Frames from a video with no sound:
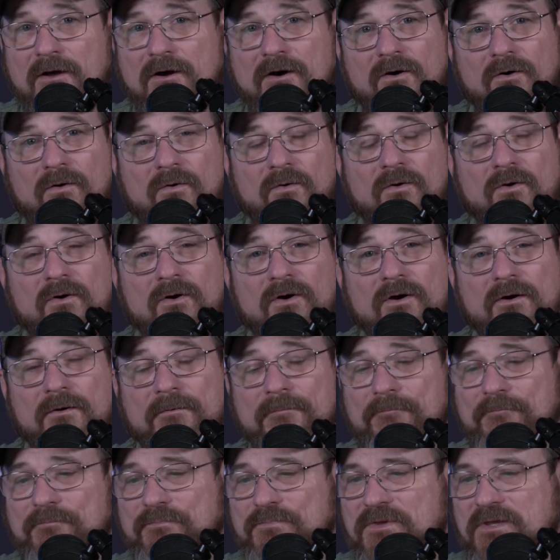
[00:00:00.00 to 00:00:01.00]
or,
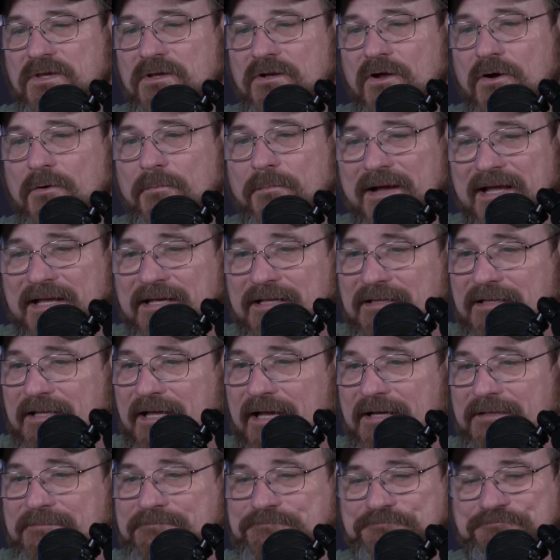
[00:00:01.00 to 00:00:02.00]
bank
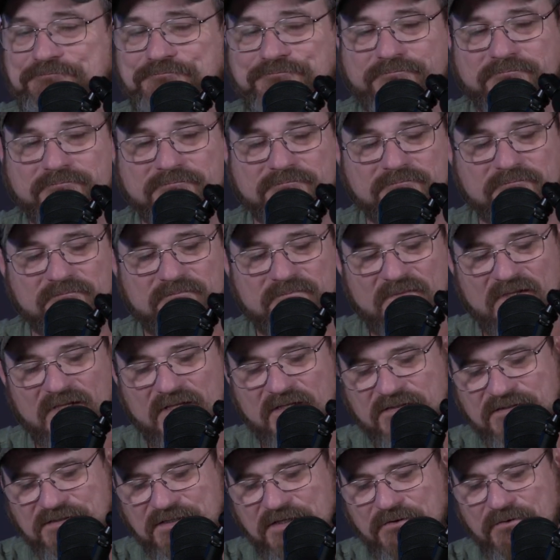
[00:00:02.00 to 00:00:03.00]
line.
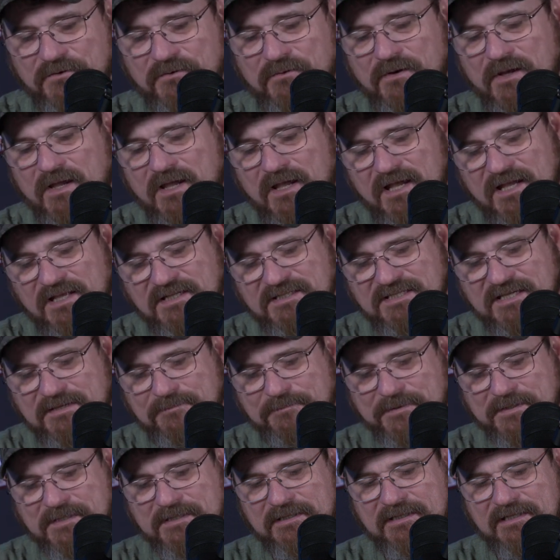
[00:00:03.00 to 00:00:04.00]
So
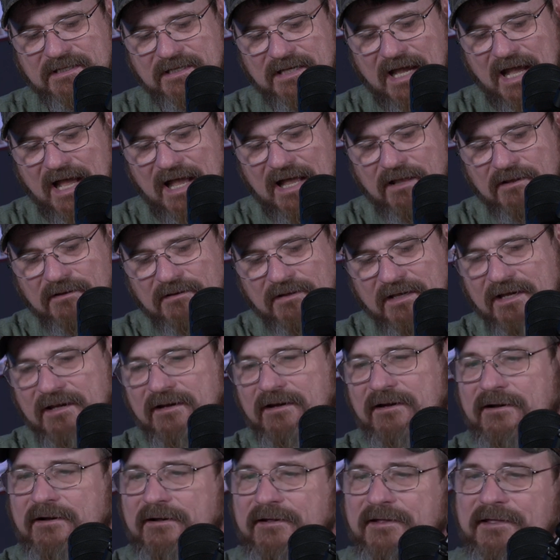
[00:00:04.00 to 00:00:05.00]
typically I'll
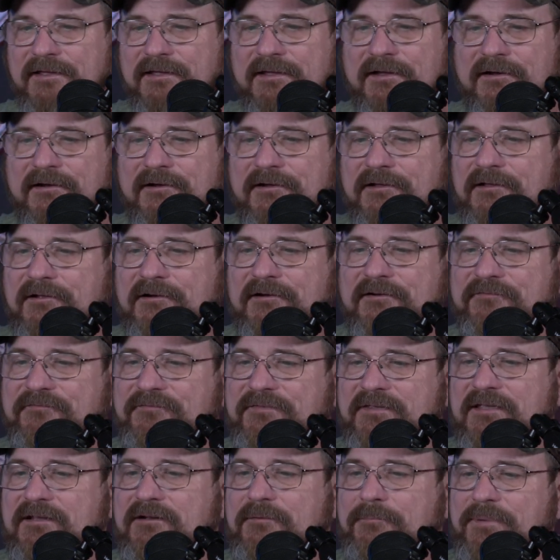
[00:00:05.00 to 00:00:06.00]
carry 100
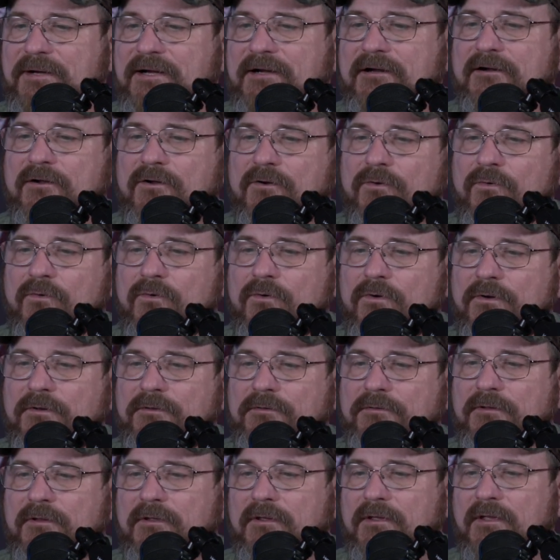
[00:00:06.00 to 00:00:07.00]
feet of paracord